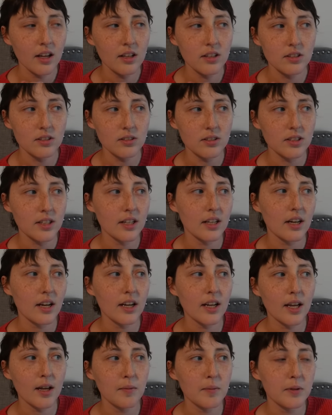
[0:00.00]
she was like,
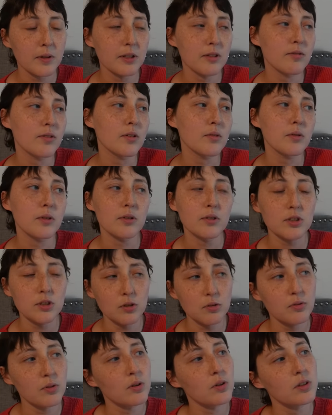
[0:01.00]
I can't believe that we were
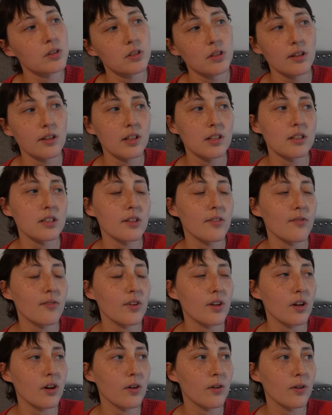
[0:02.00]
so focused on this
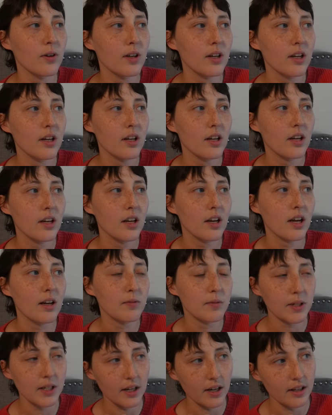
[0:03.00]
lymph node
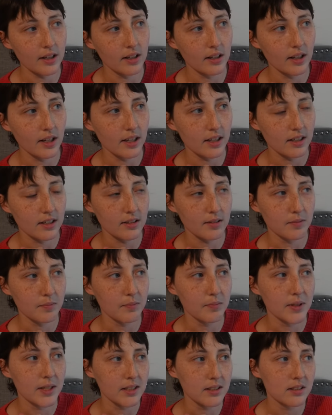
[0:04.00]
and we kind of like
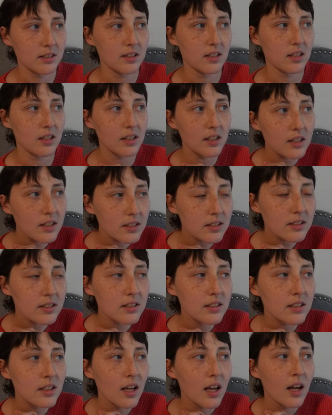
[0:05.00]
missed
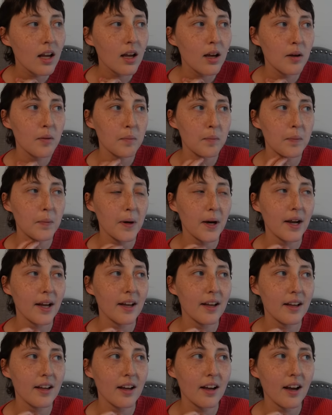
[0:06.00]
this,
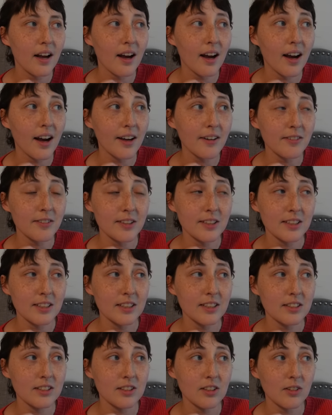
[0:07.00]
but I
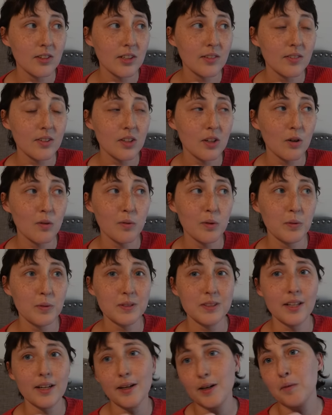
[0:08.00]
really don't even know if it
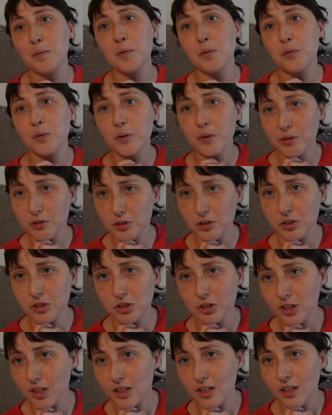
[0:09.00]
was there before the
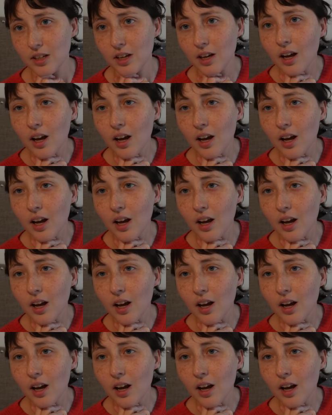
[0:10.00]
surgery.